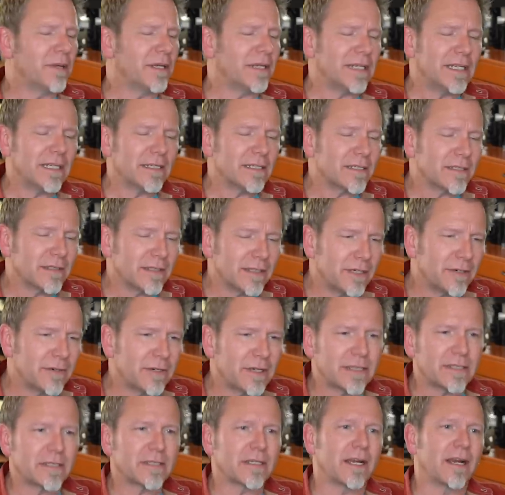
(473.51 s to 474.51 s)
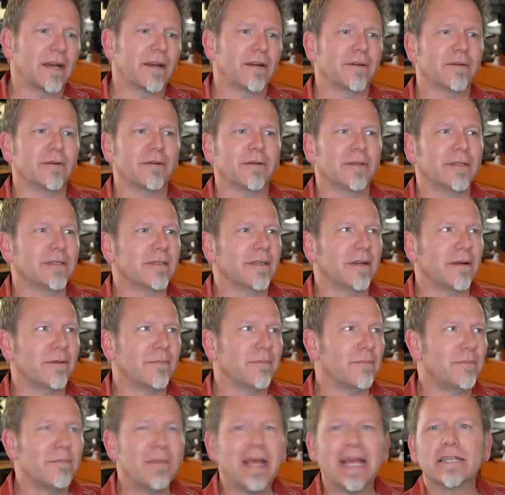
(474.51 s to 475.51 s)
but his lyrics are
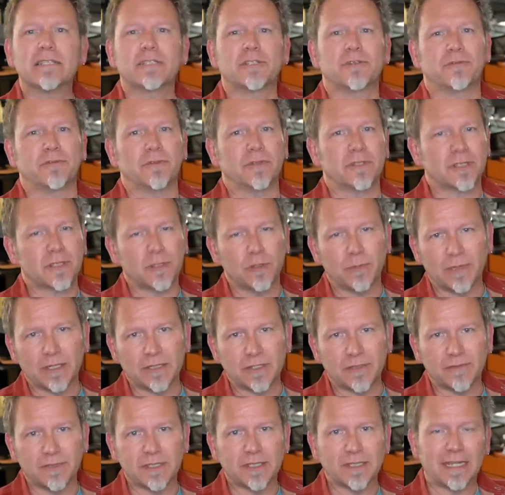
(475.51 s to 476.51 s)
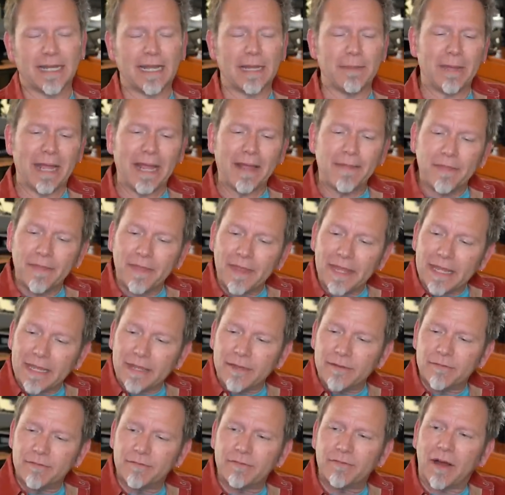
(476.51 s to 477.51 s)
masterful so much of the time, and they
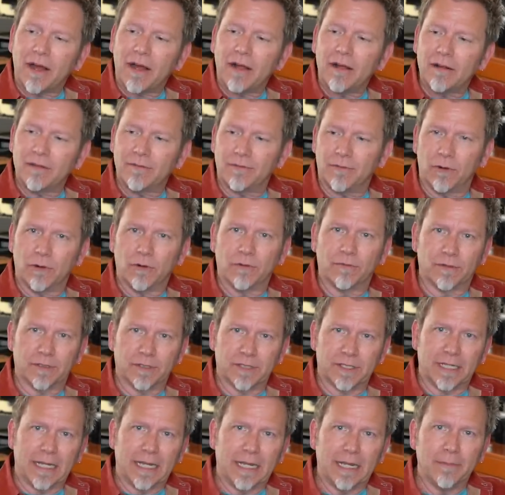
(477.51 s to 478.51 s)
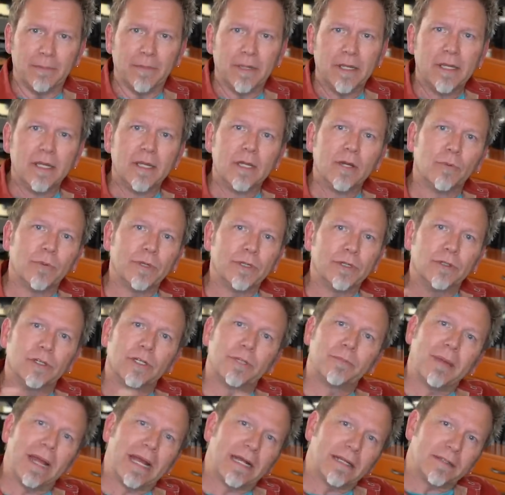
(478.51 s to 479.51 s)
evolve over time. When you
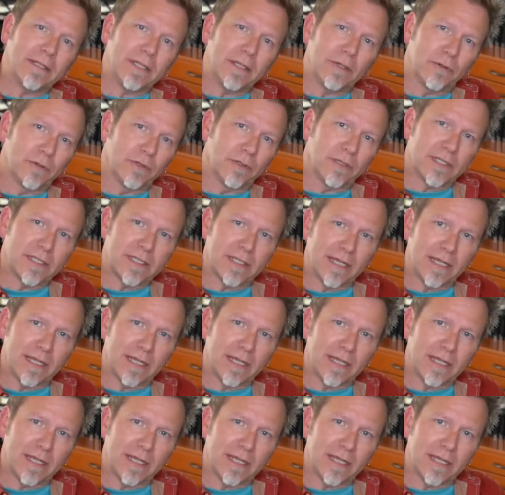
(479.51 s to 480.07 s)
look back at the early